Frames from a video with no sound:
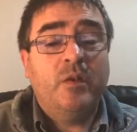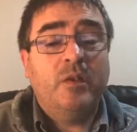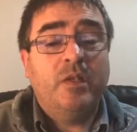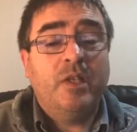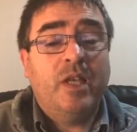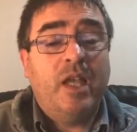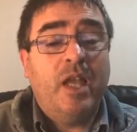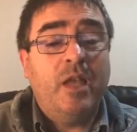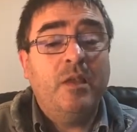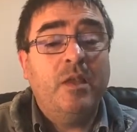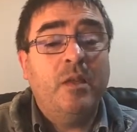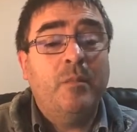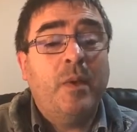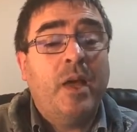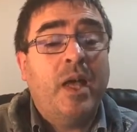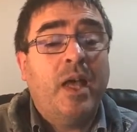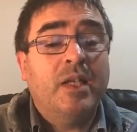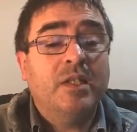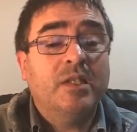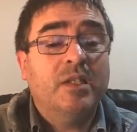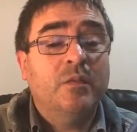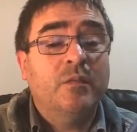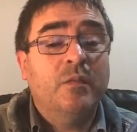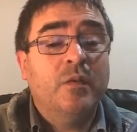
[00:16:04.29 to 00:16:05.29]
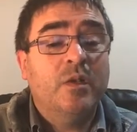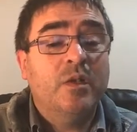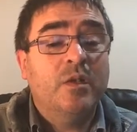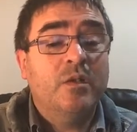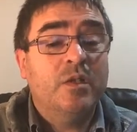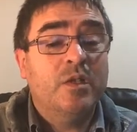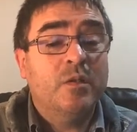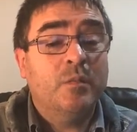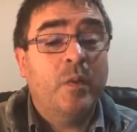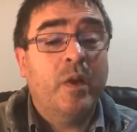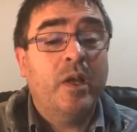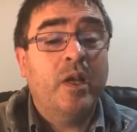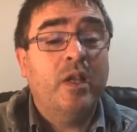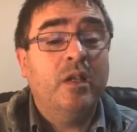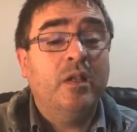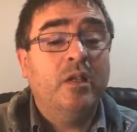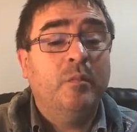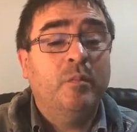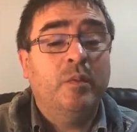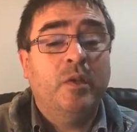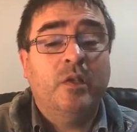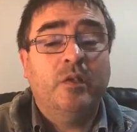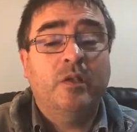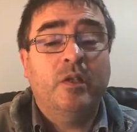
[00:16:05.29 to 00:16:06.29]
of Israel to keep the Passover and
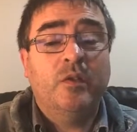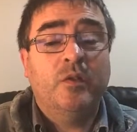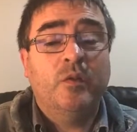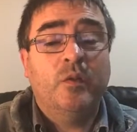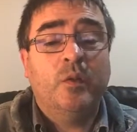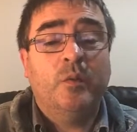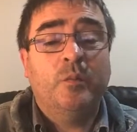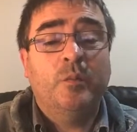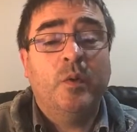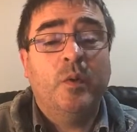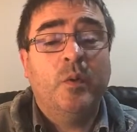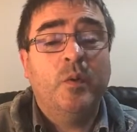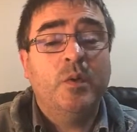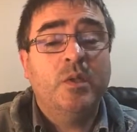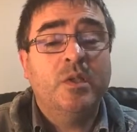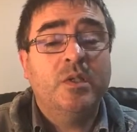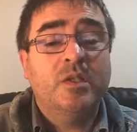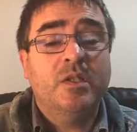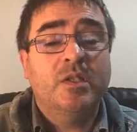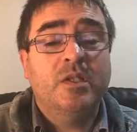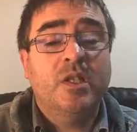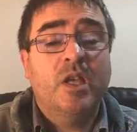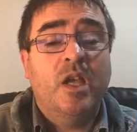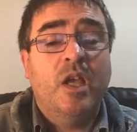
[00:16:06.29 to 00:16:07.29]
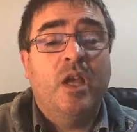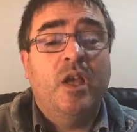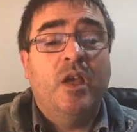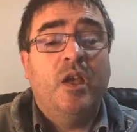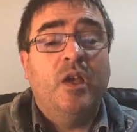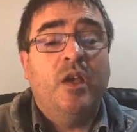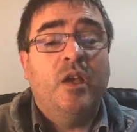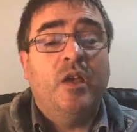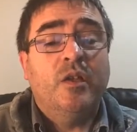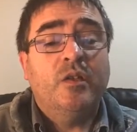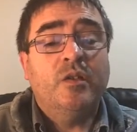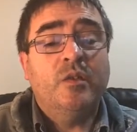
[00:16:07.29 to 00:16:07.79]
sprinkle the blood on the doorposts